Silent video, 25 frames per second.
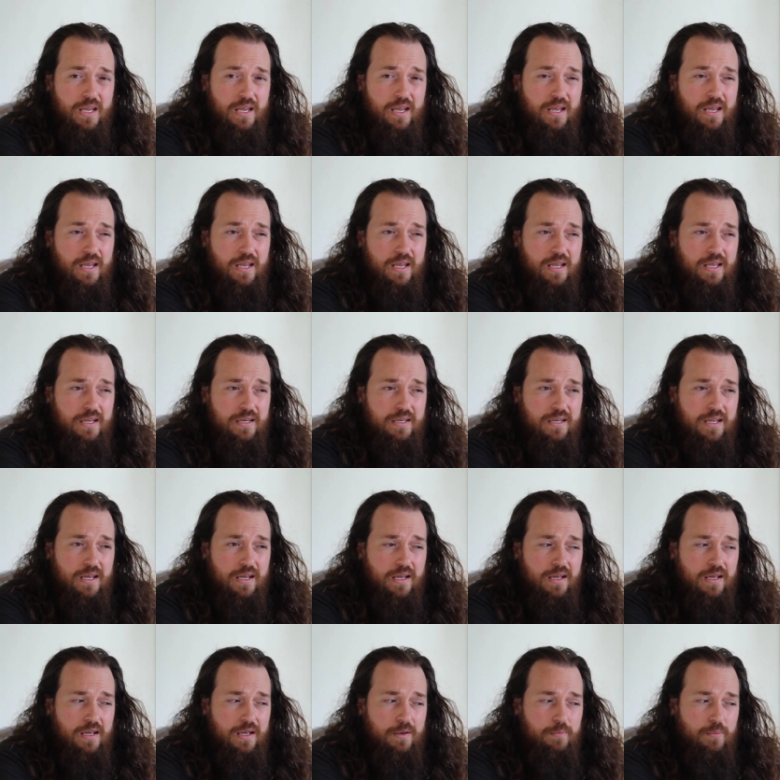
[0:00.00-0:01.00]
and
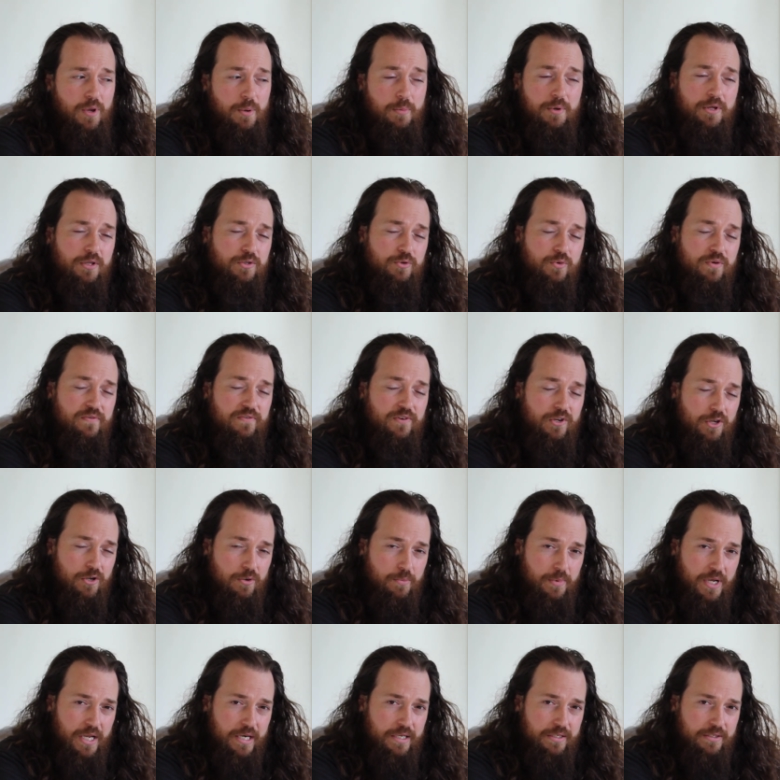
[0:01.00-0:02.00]
uh, maybe I'll do a
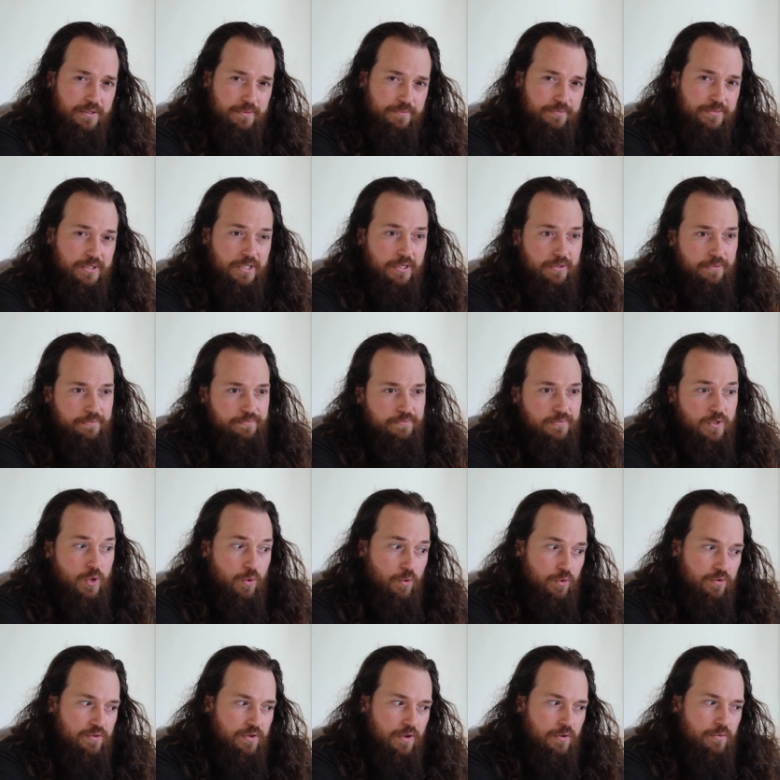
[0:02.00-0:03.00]
video about it. So
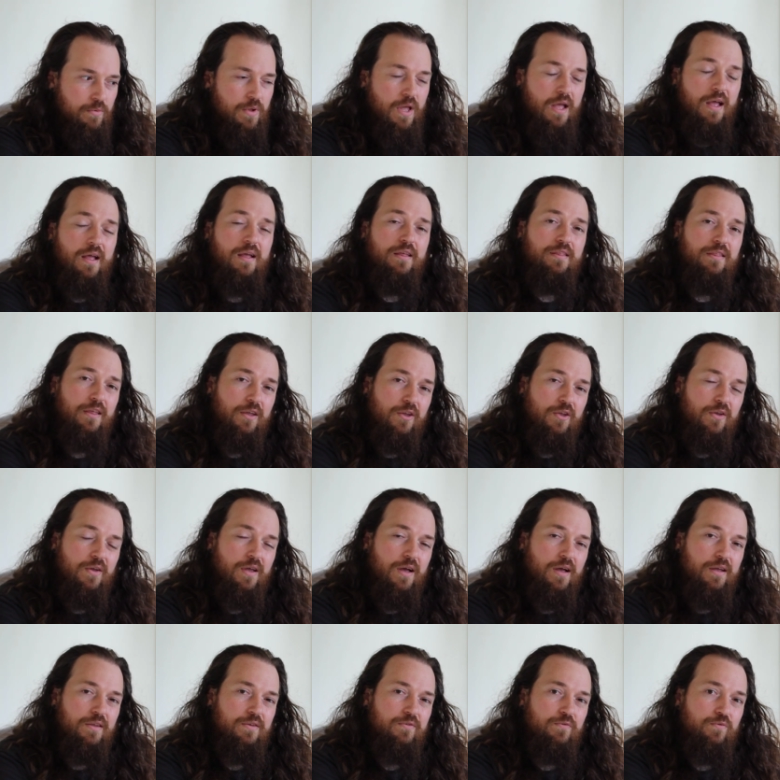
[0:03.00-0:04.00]
also thank you
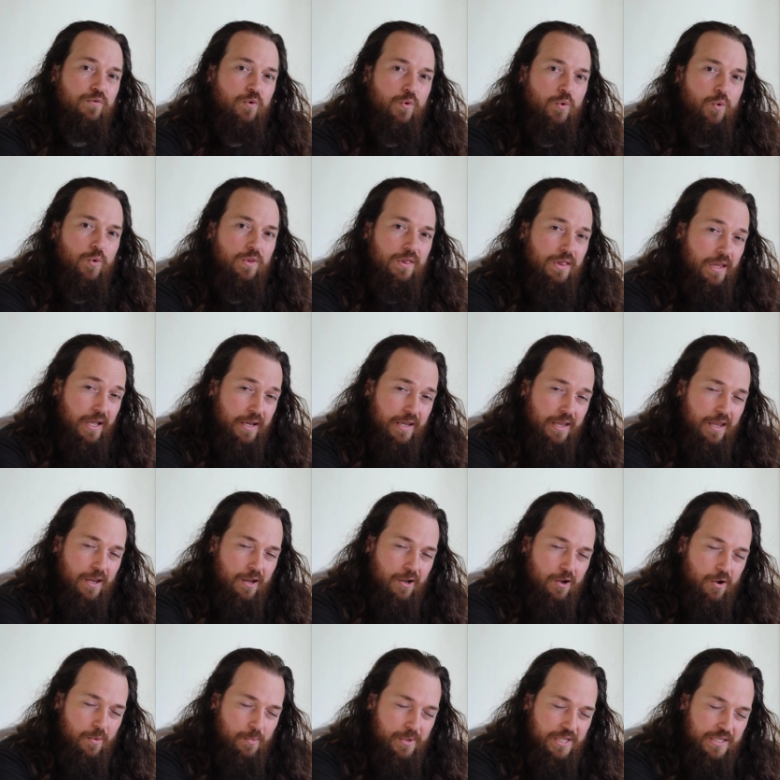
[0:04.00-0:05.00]
guys for
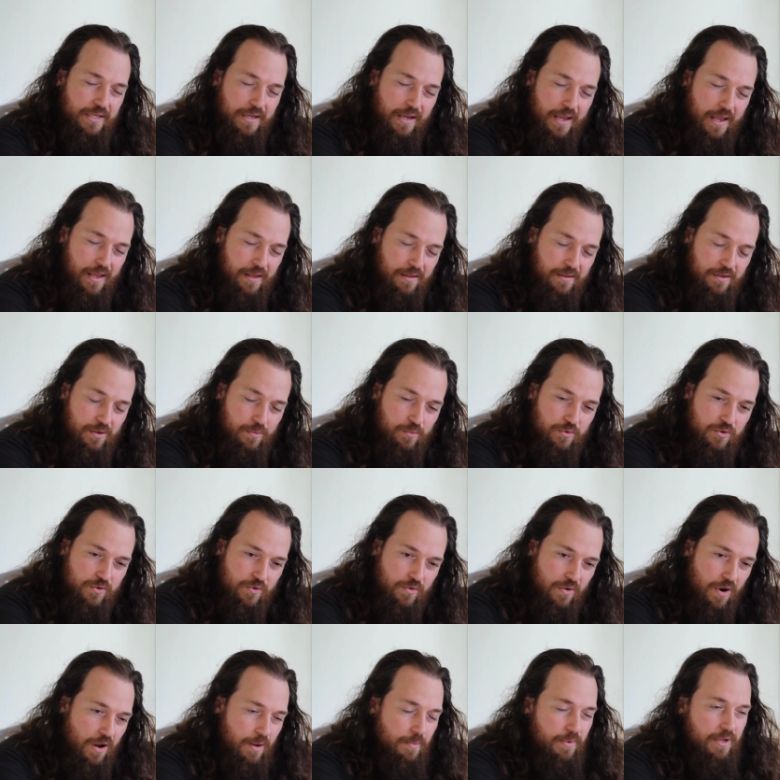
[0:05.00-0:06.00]
liking, commenting and
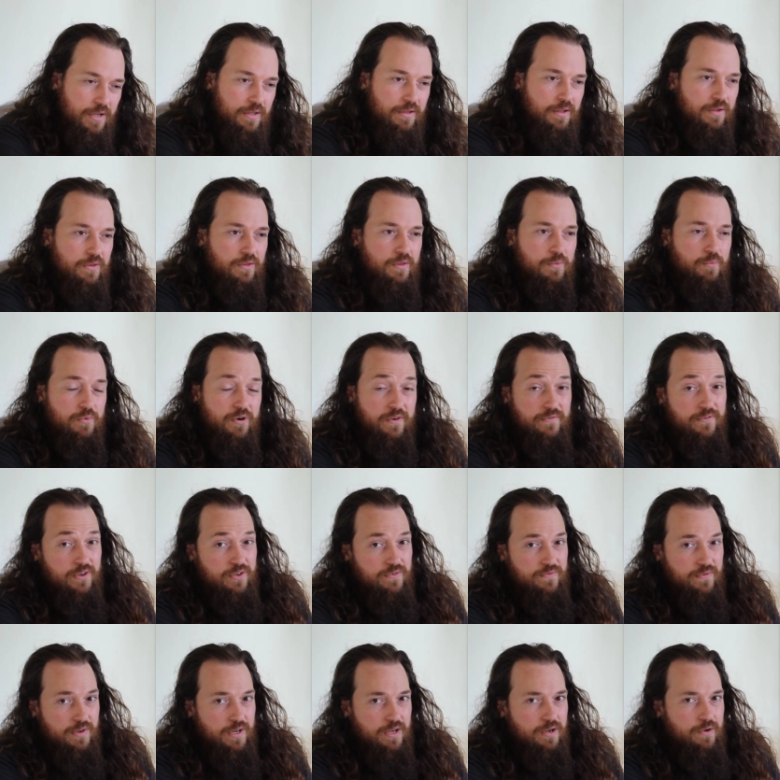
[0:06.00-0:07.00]
subscribing on the
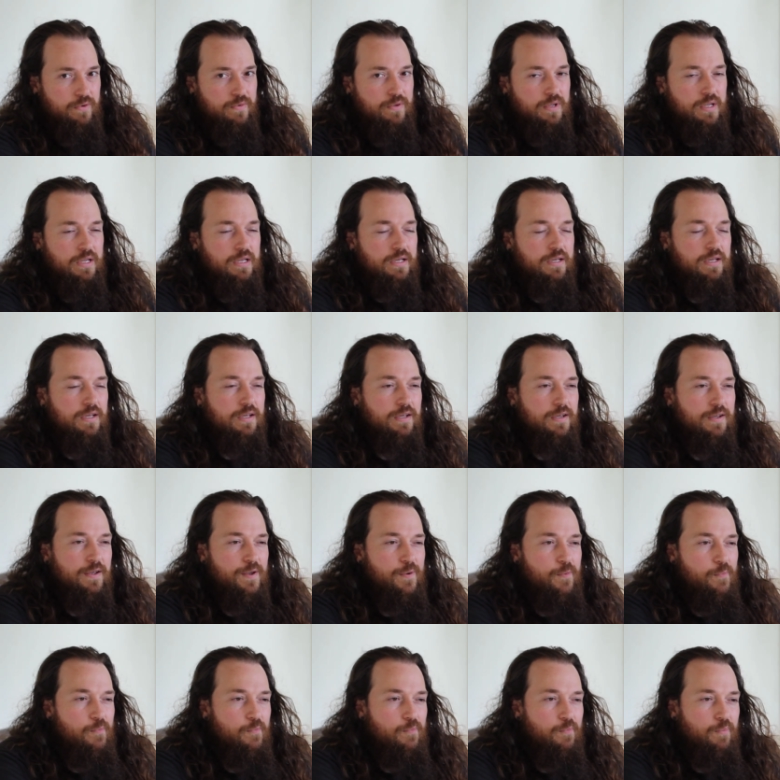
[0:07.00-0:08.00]
previous video.
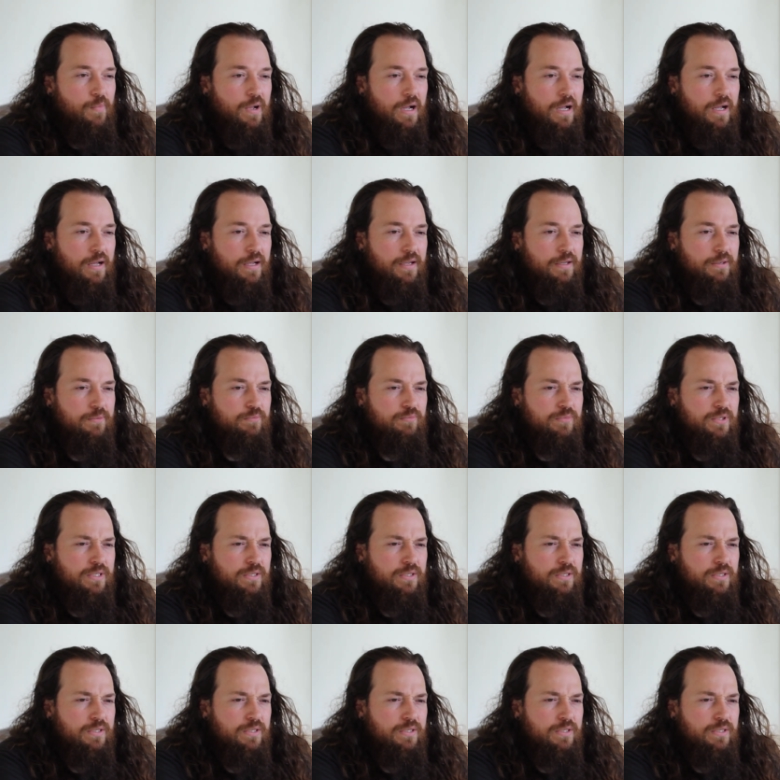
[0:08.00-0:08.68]
um, I